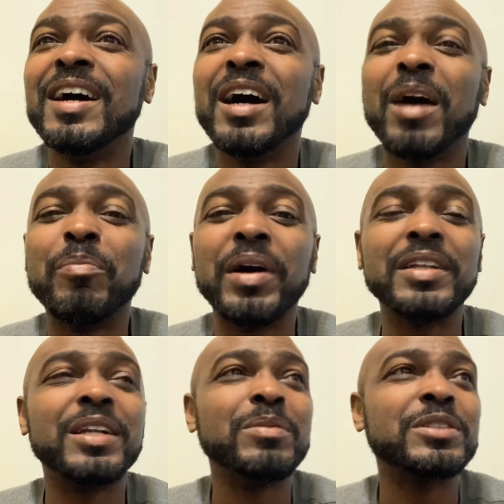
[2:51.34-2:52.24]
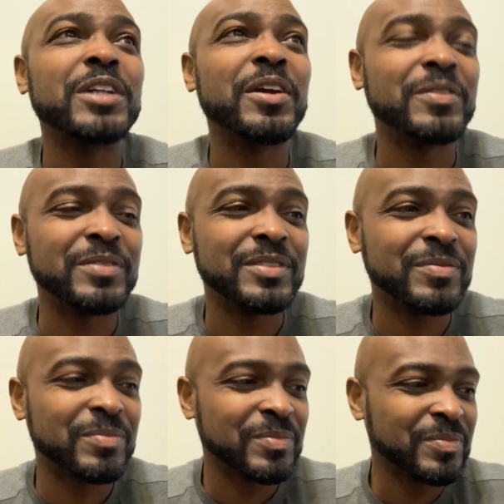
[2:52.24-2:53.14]
a button-up shirt
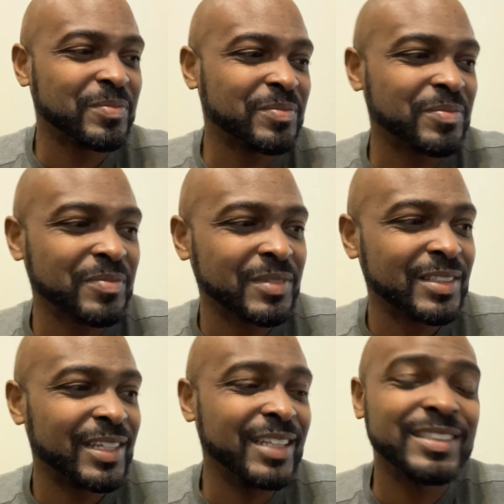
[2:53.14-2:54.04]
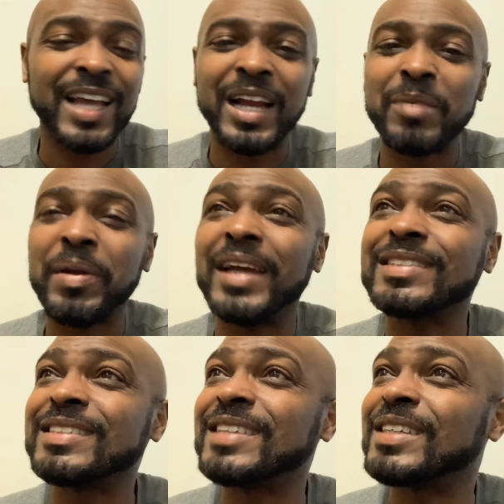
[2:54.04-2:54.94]
and jogging pants
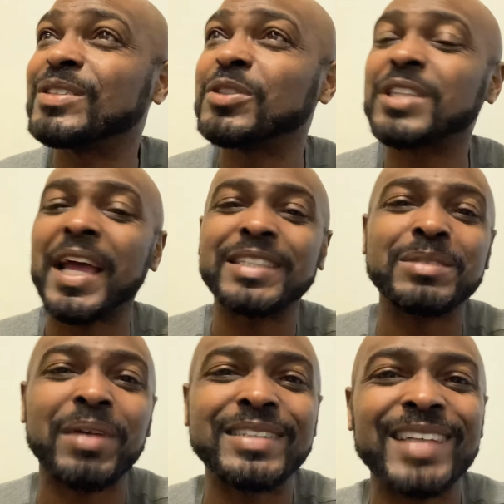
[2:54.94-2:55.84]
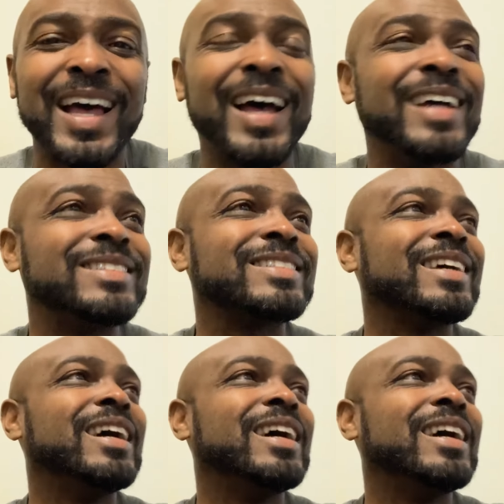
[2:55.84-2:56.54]
because there's no slacks in my size.